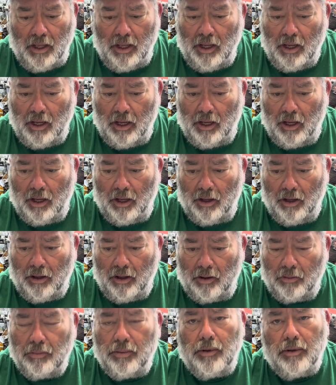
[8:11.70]

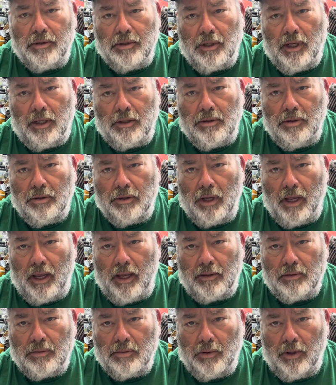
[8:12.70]
I appreciate you
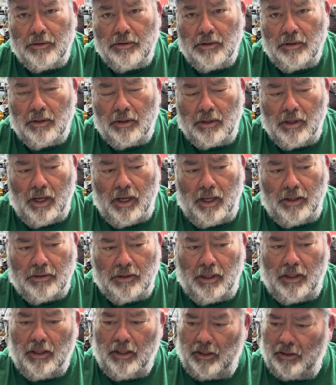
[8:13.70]
guys watching the
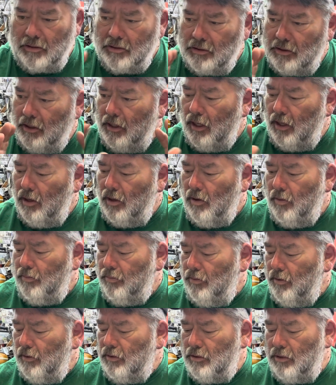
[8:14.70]
content. Like I said, I
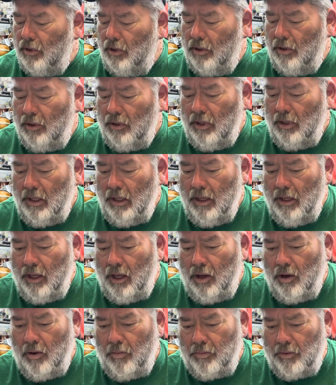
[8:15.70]
hope
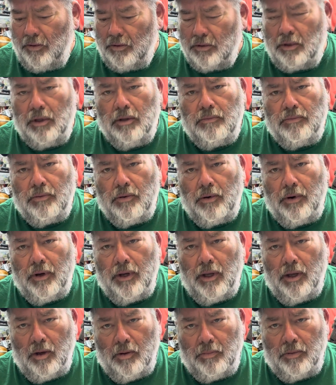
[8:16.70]
it's good for
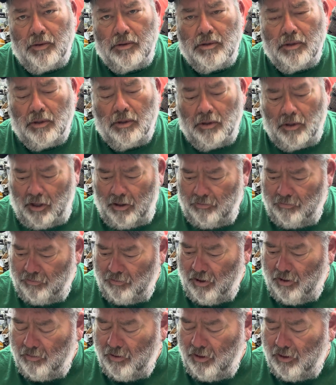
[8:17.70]
you. I hope that you learn
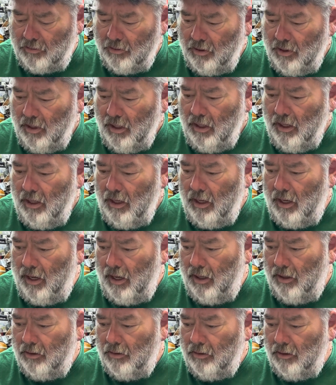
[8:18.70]
from it,
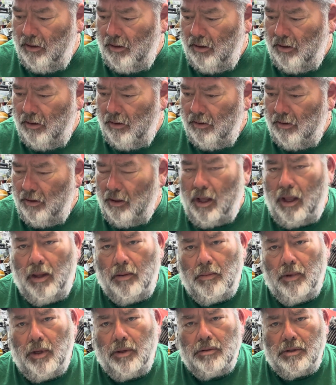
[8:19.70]
and
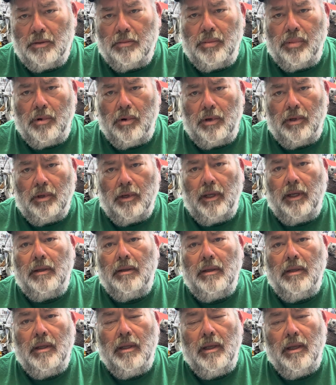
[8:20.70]
most importantly,
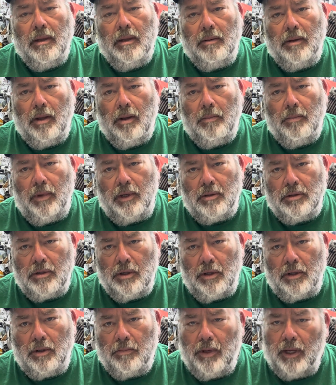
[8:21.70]
you know, be
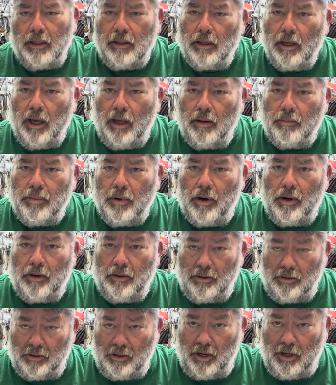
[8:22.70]
sure to make God part of
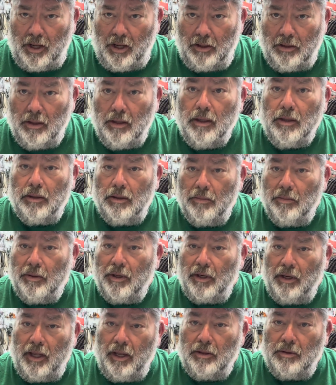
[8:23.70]
your day. You'll be
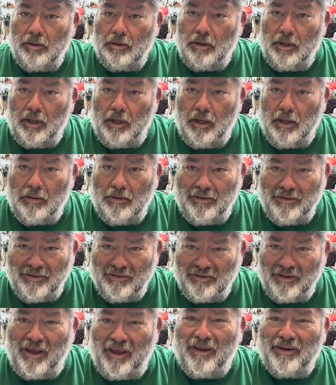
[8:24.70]
glad you did.
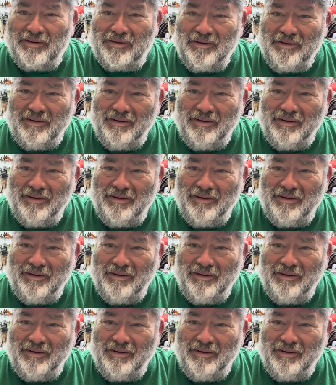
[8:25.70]
Thanks.